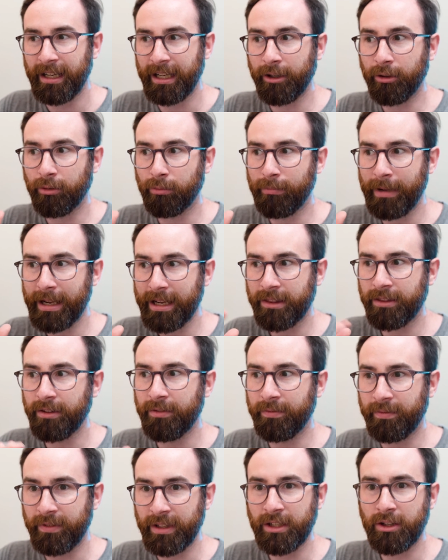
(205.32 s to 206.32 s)
it'll make the
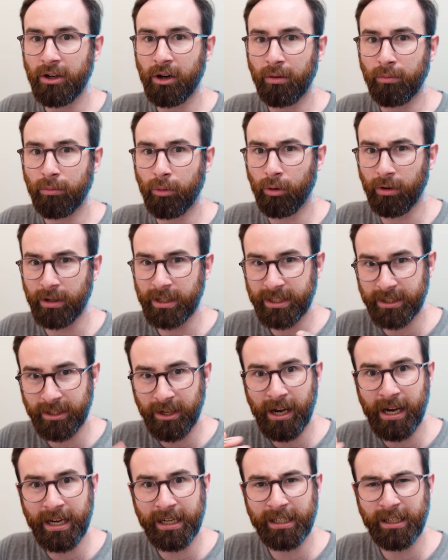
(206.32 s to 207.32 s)
video more
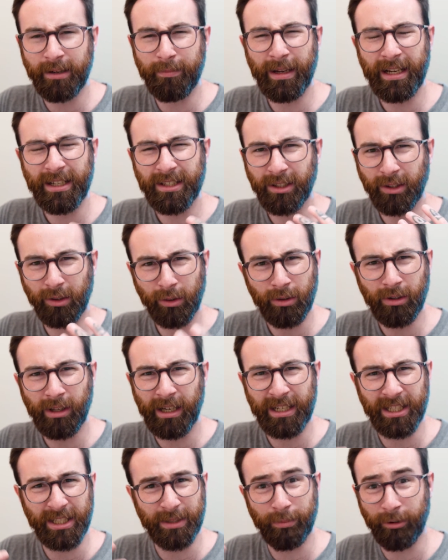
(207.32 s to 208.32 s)
exciting. It makes it look
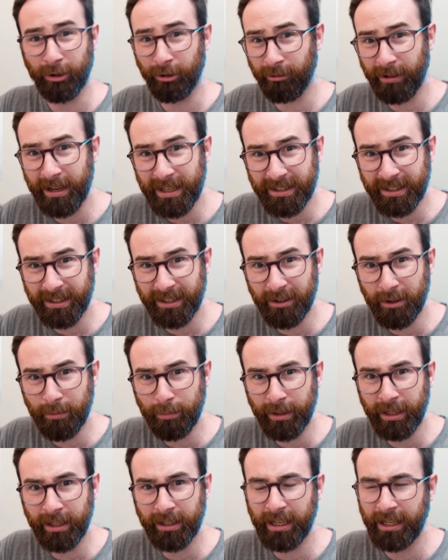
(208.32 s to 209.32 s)
like it's progressing a
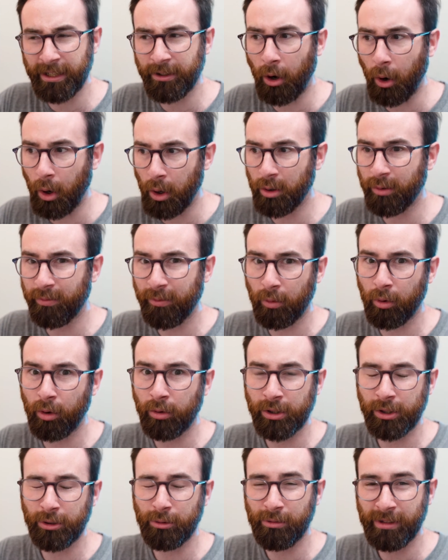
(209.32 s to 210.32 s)
bit, and
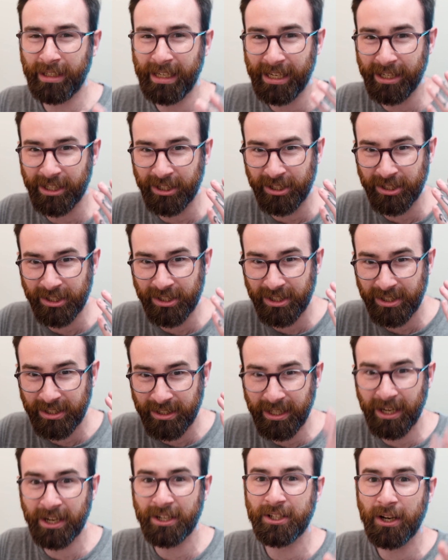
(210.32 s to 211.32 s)
overall you'll get just
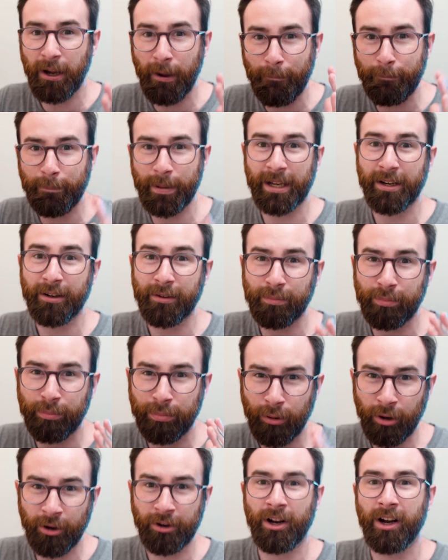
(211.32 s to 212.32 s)
such a better
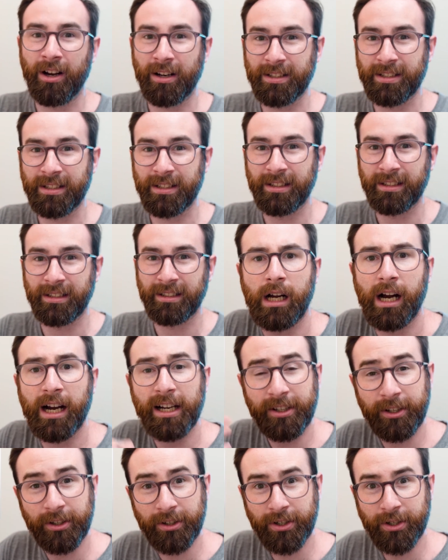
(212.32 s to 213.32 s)
product. I
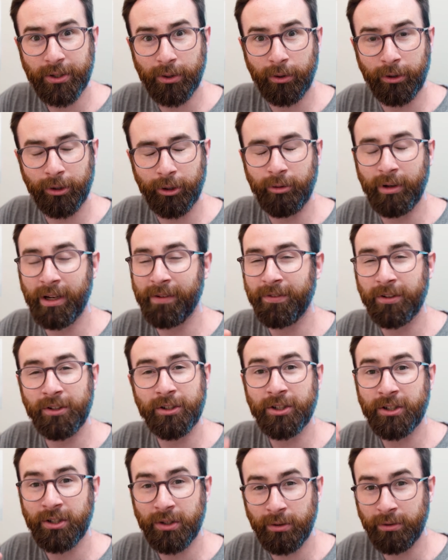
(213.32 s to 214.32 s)
can assure you, if you
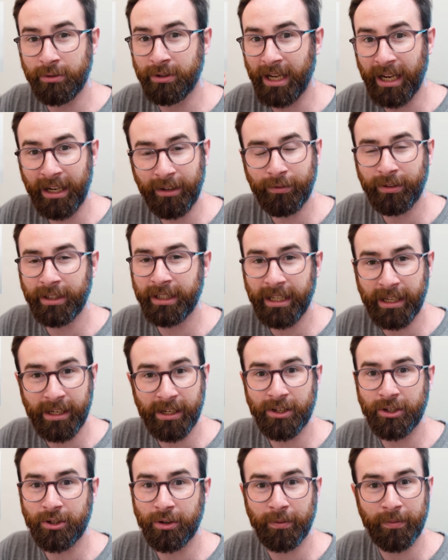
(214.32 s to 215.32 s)
just use every
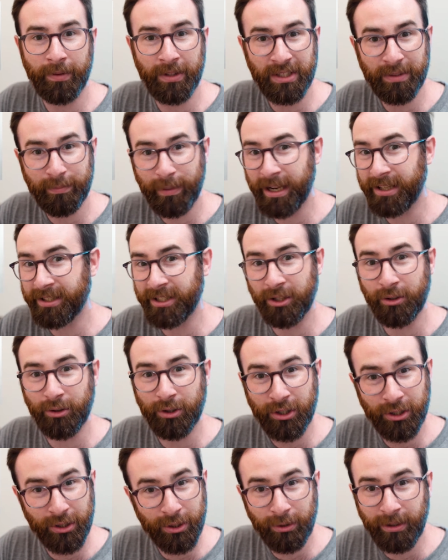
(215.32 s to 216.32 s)
inch of the space that you're
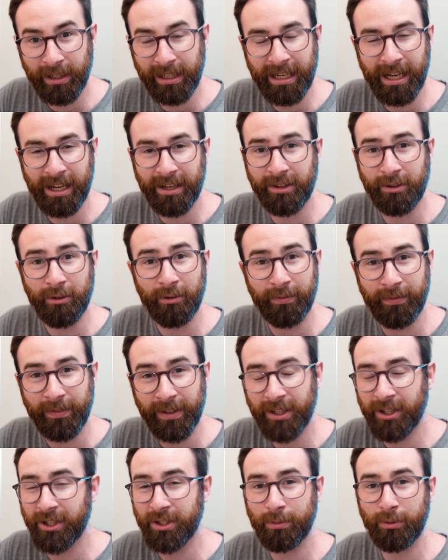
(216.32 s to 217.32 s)
shooting at, your
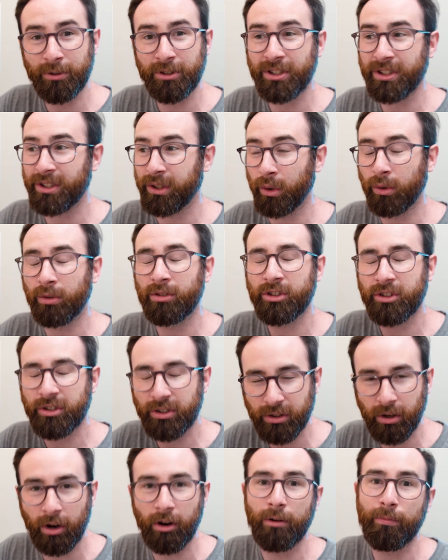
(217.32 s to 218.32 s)
videos will just look
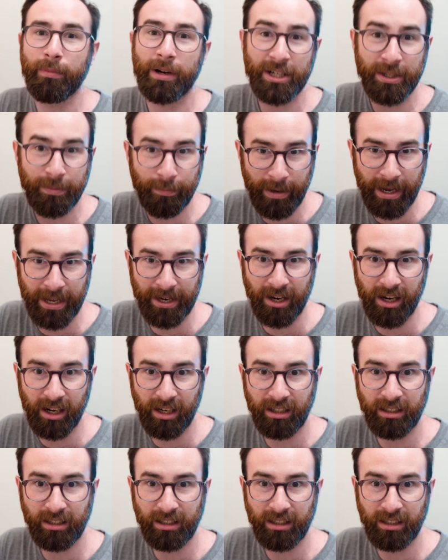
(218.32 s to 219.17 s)
so much better.